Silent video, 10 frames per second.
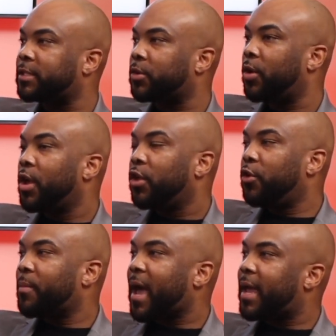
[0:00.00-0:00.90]
So you
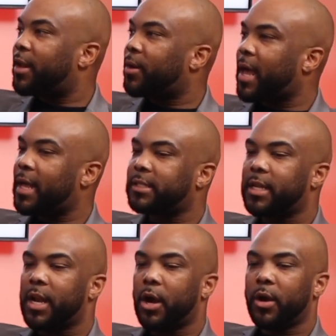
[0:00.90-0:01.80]
might enter that
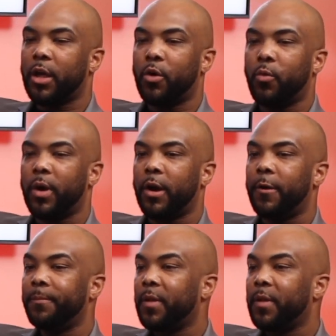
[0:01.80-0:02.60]
scenario where,